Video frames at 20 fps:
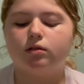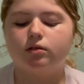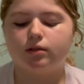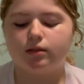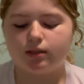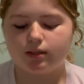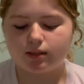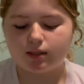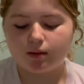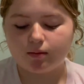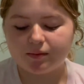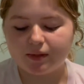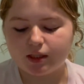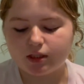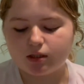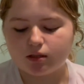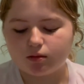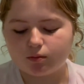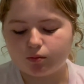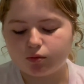the Summer I
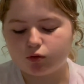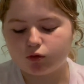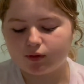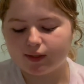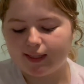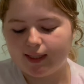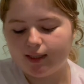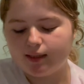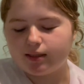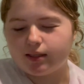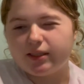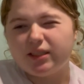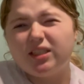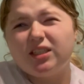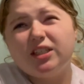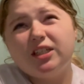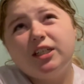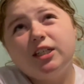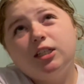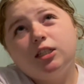Turn Pretty
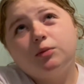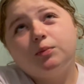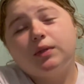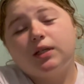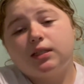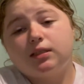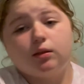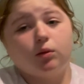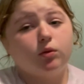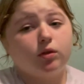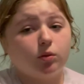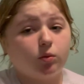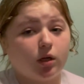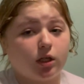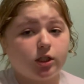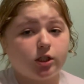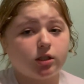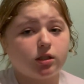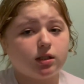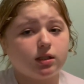series because I want to
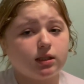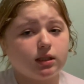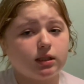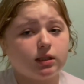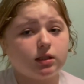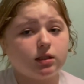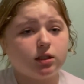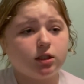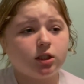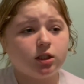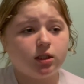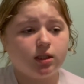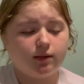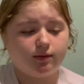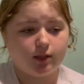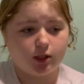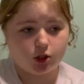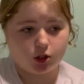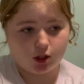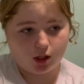watch this
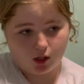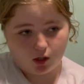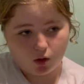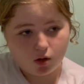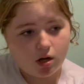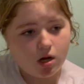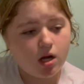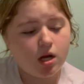TV show